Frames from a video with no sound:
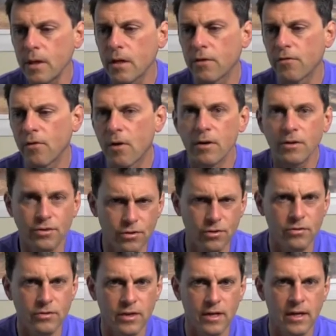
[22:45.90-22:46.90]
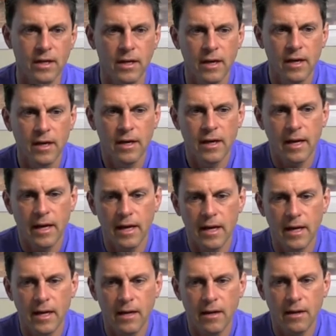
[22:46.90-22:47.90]
as far as juicing
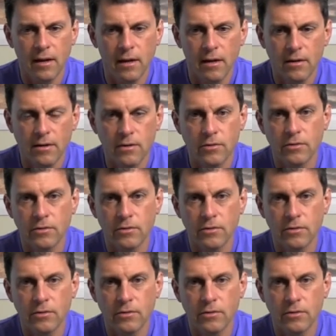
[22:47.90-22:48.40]
and